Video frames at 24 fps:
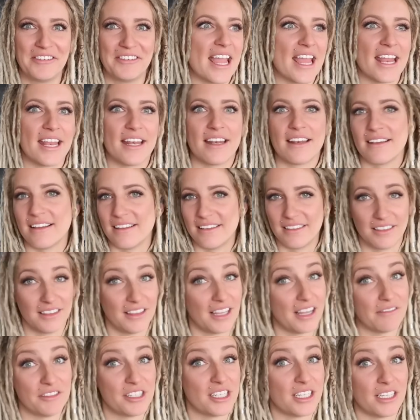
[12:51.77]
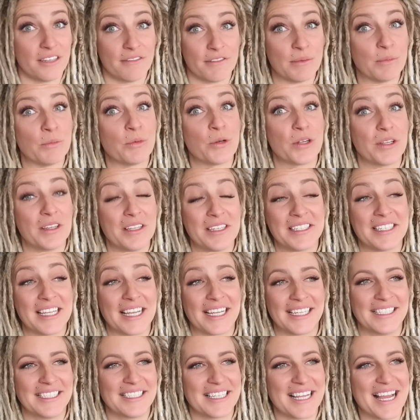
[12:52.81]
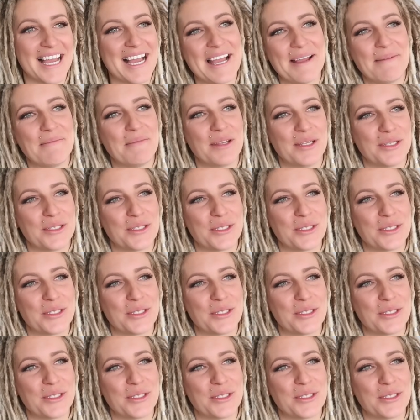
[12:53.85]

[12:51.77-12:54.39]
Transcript: And loved it even more the second time.